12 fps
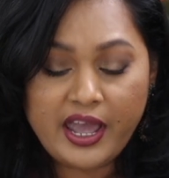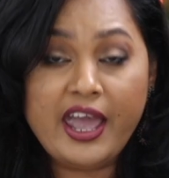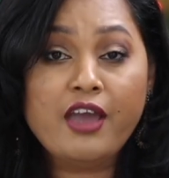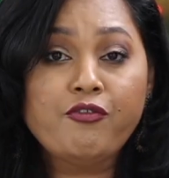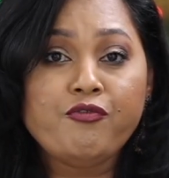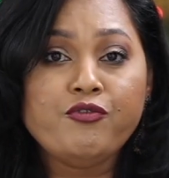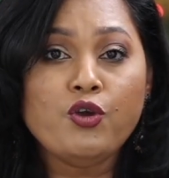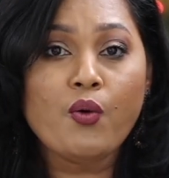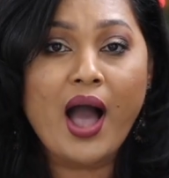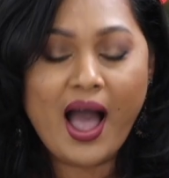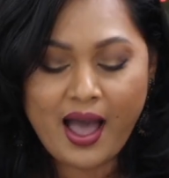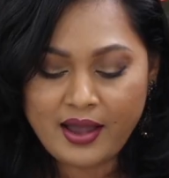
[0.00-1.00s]
If
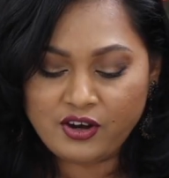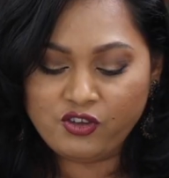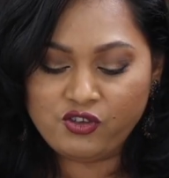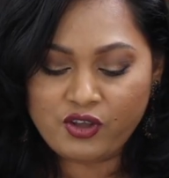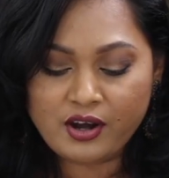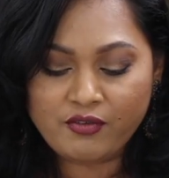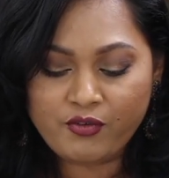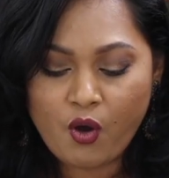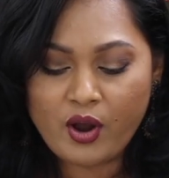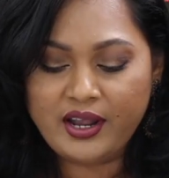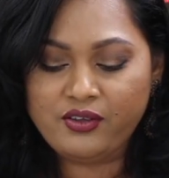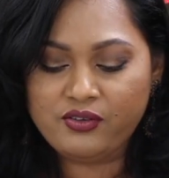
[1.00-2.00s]
you are the Son of
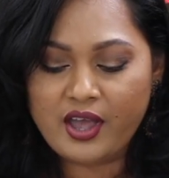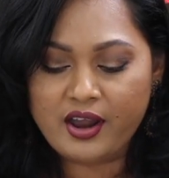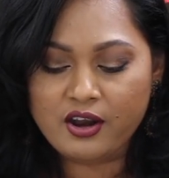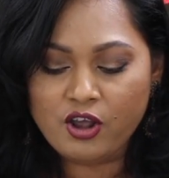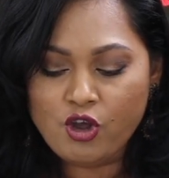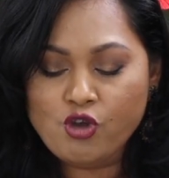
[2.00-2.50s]
God, he said,